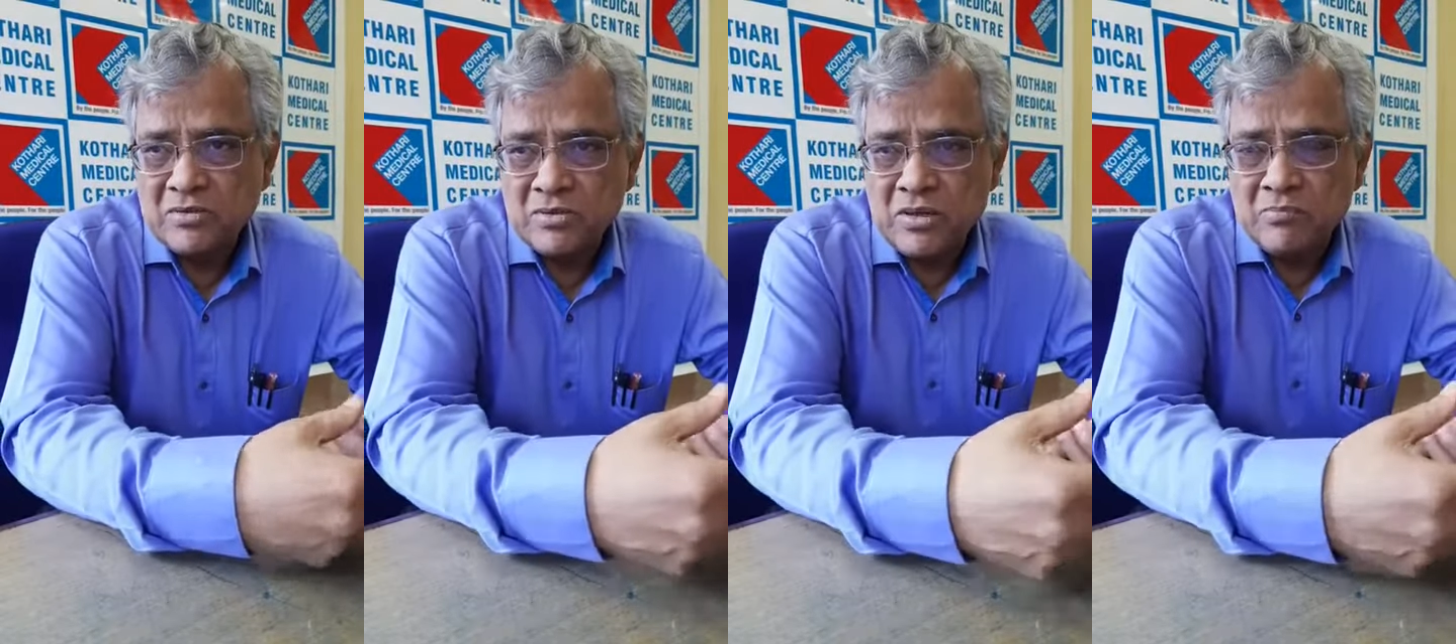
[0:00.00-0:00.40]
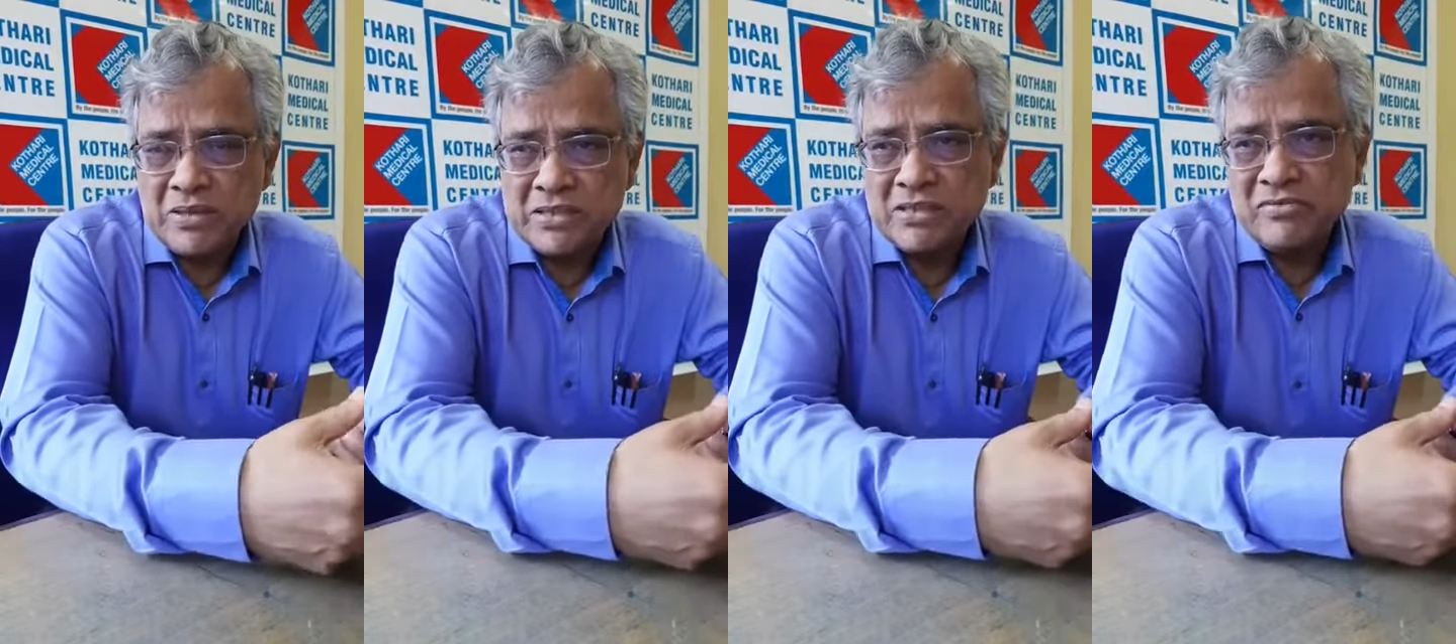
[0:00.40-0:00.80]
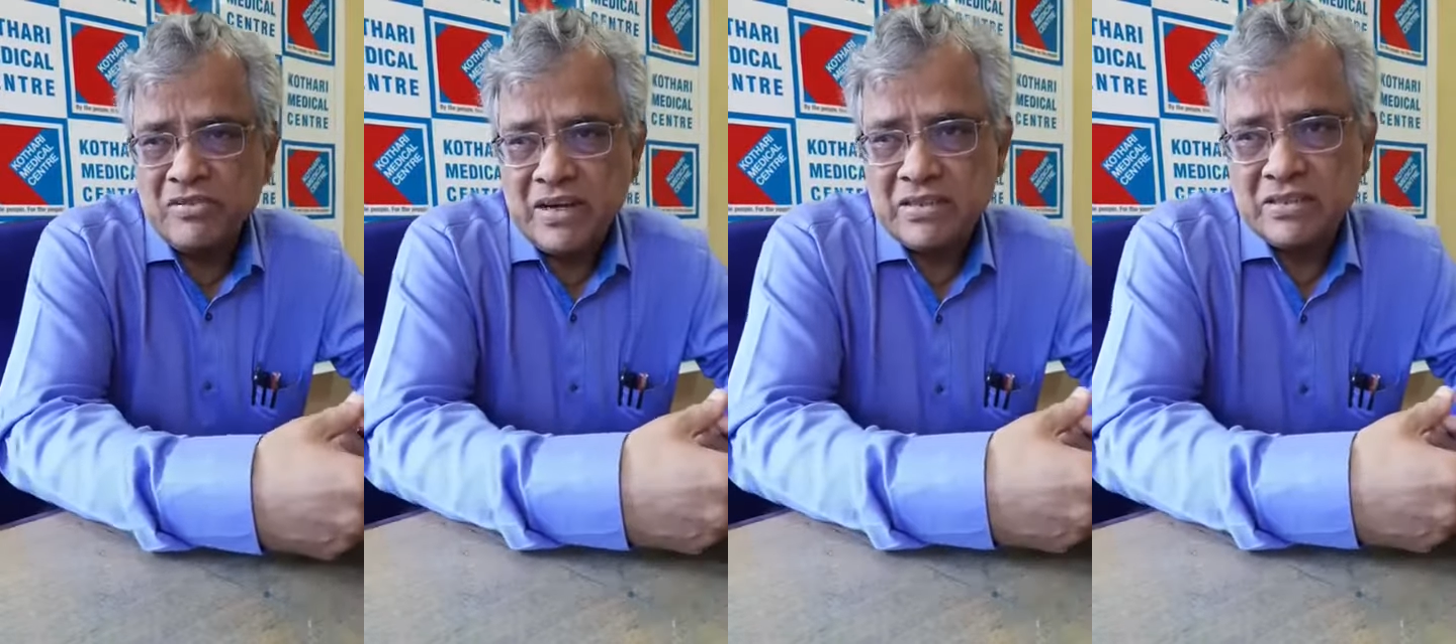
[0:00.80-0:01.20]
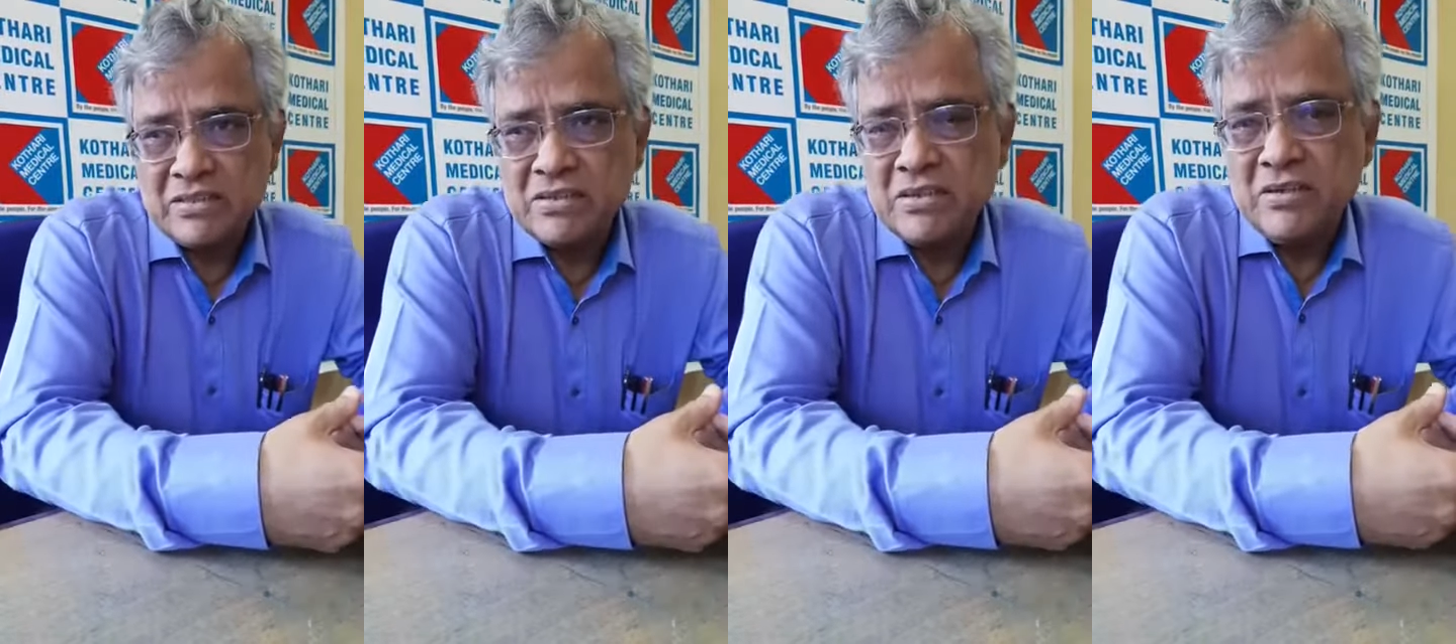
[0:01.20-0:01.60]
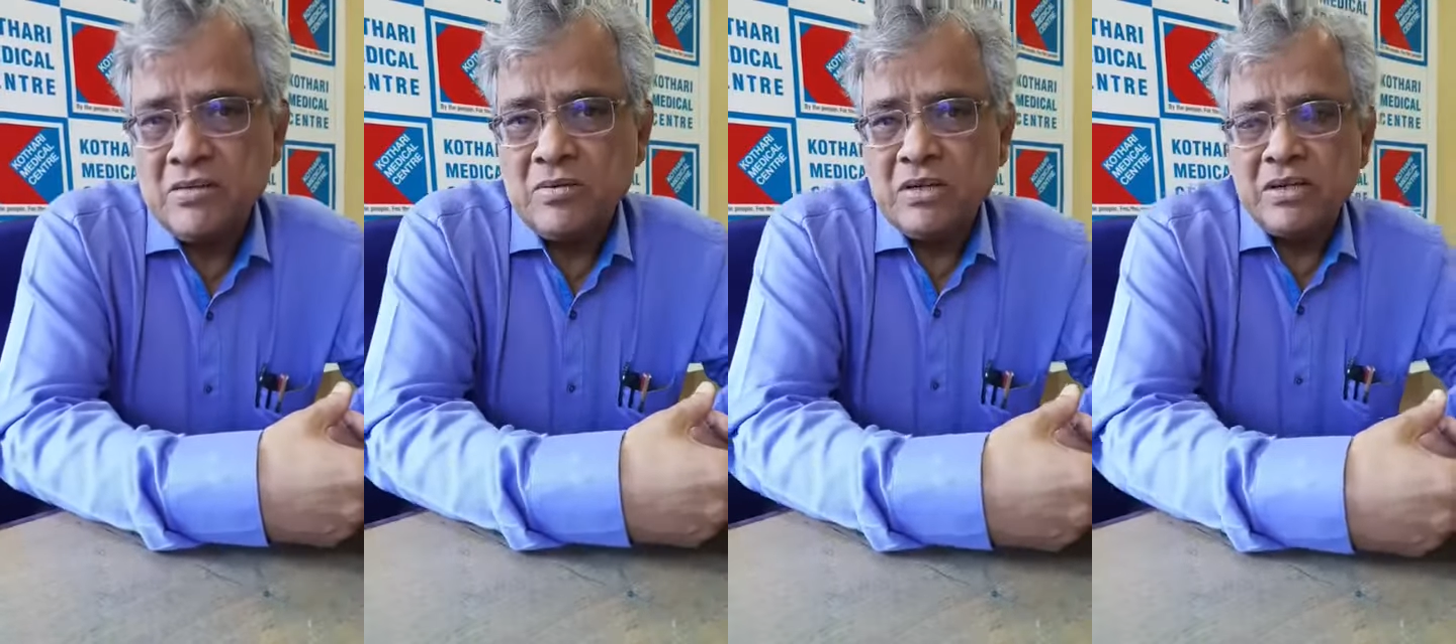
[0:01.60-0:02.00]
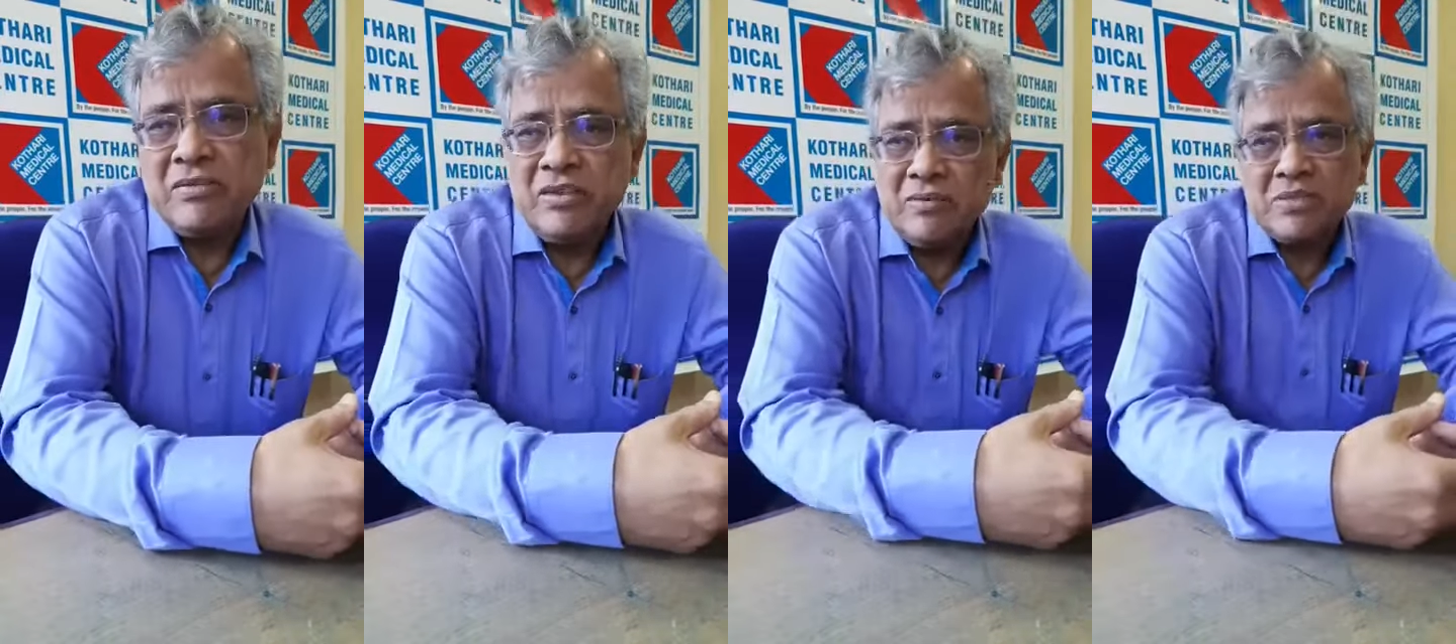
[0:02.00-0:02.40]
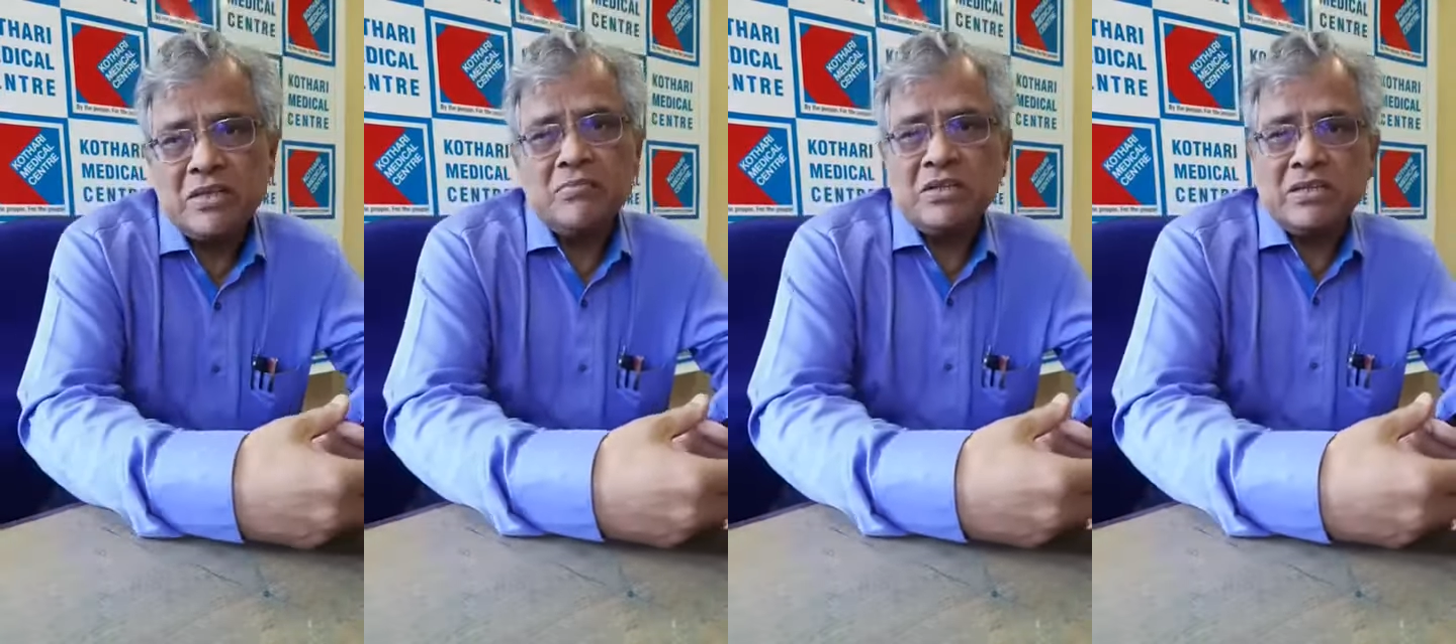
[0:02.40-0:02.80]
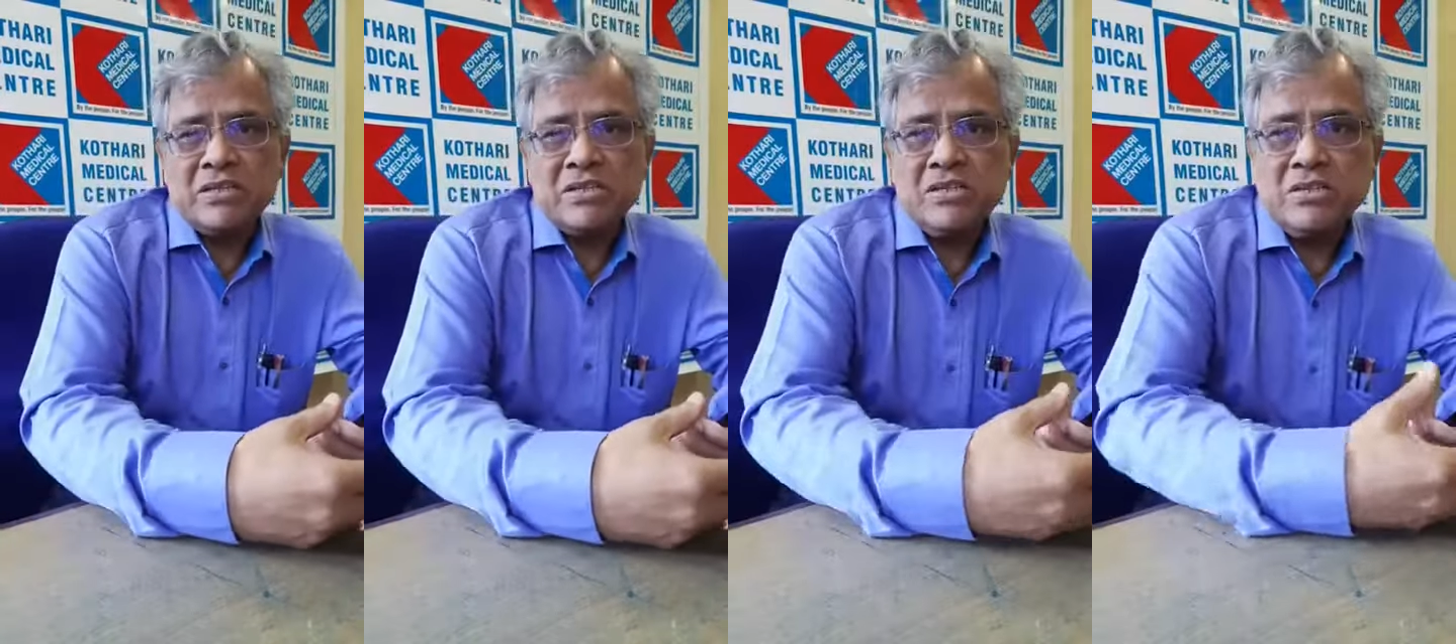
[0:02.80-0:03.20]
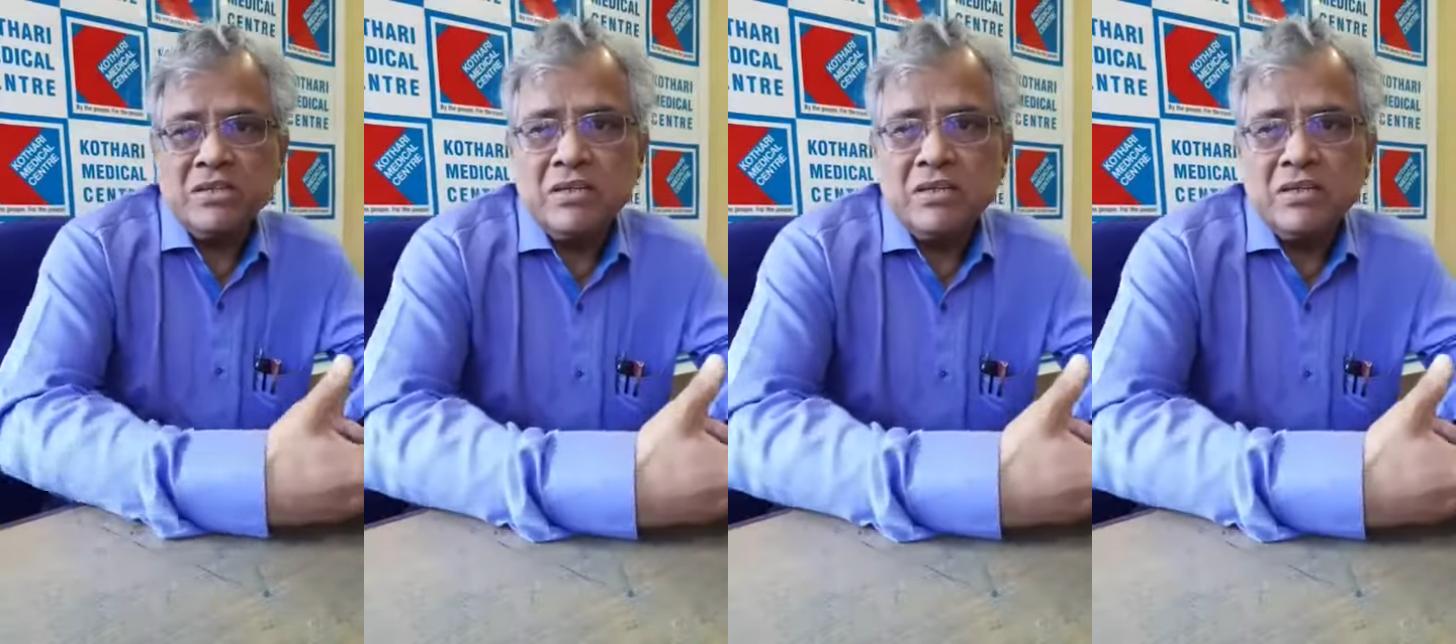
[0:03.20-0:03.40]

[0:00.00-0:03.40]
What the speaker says: to complex of factors, one develops hypertension,